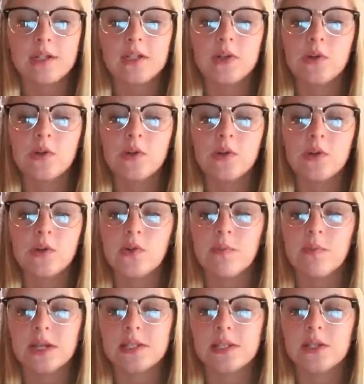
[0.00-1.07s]
to
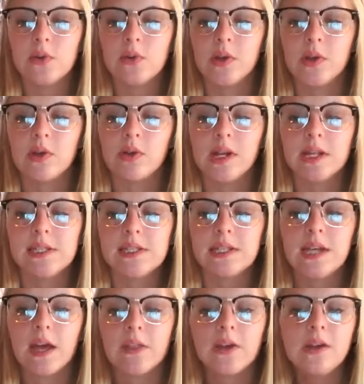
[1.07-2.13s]
mix the 2 ingredients
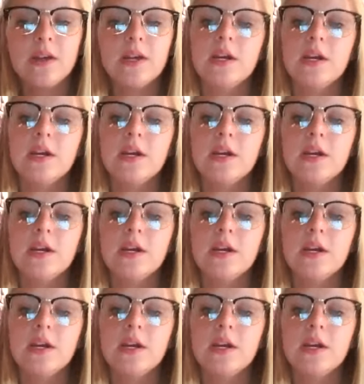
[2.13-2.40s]
together.